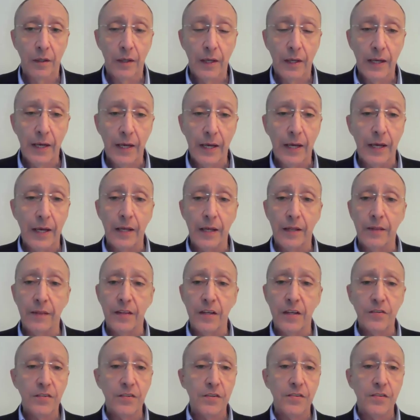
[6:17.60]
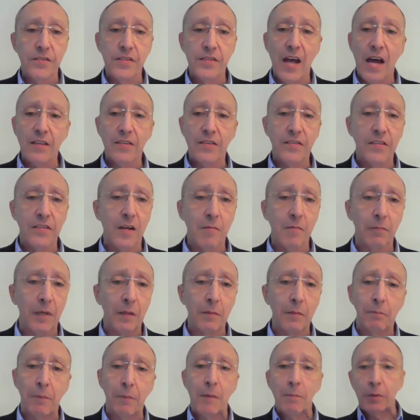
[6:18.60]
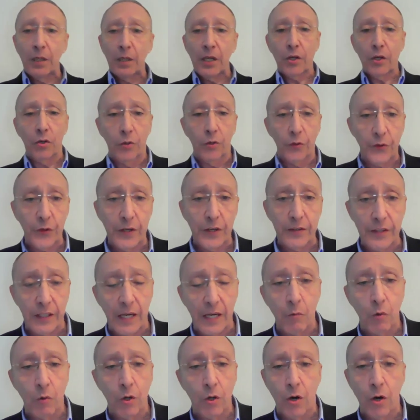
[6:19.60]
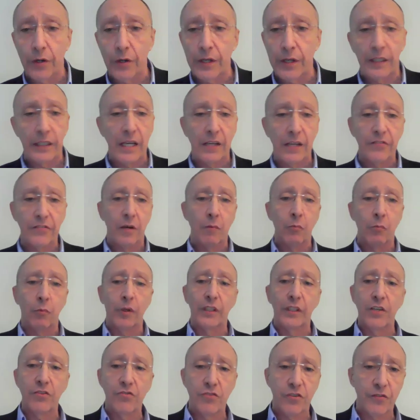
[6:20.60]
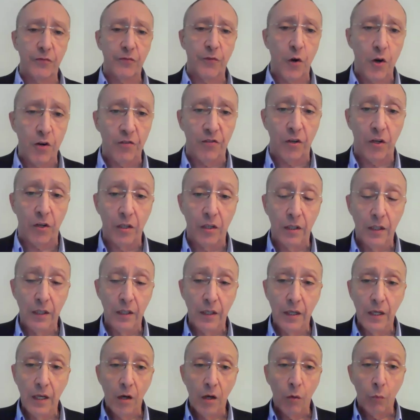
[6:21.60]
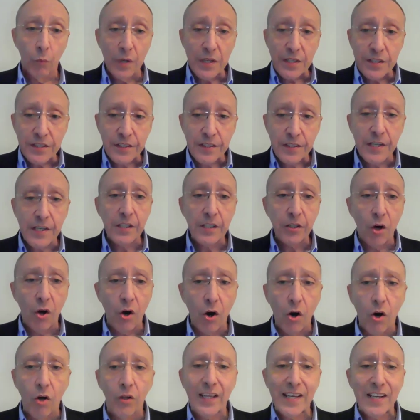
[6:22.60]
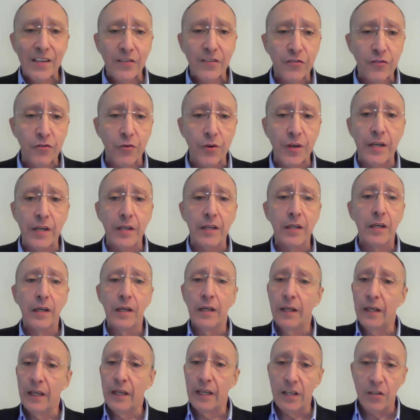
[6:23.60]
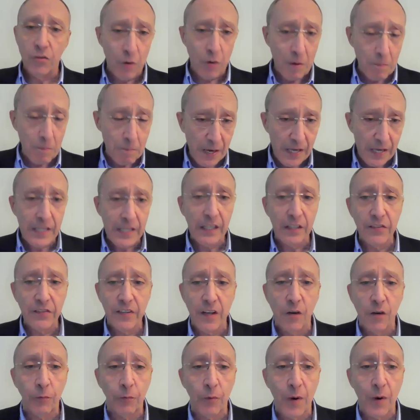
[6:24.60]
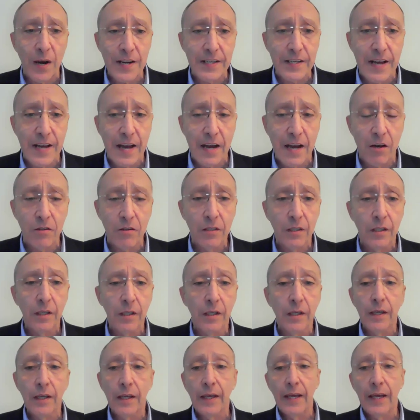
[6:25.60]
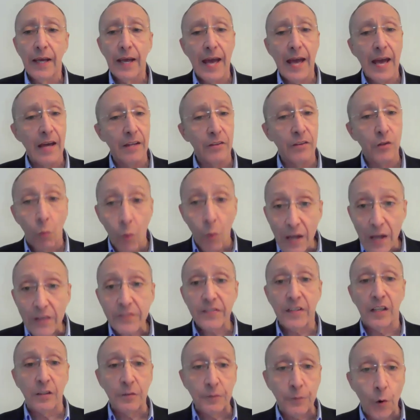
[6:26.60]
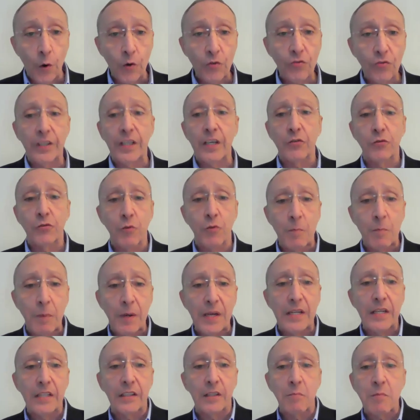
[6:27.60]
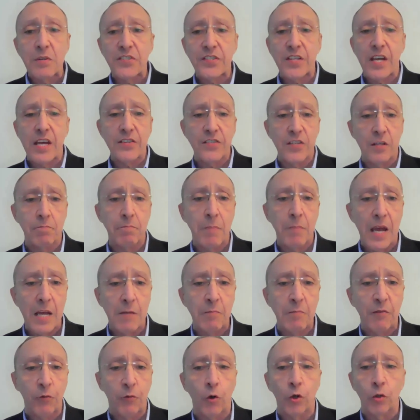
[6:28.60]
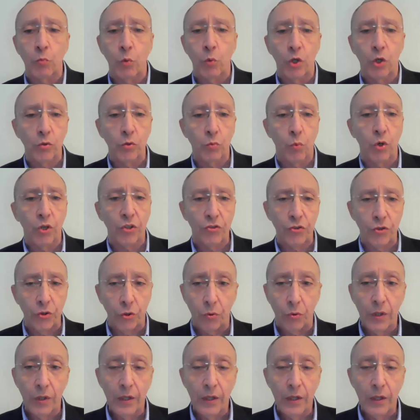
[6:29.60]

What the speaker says: And this is not some biblical thing that I'm quoting and not some religious fervor. We see it all. History is repeating itself right now. And the West, unfortunately, is repeating the mistakes it made before World War II.